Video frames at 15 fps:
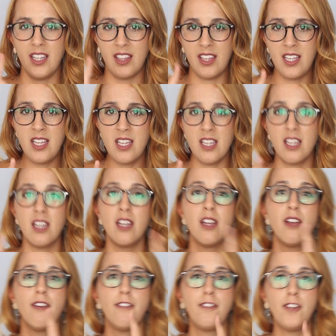The
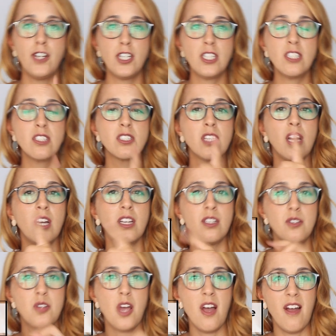first
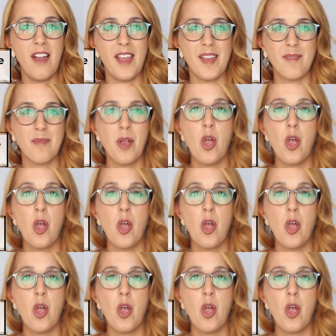time.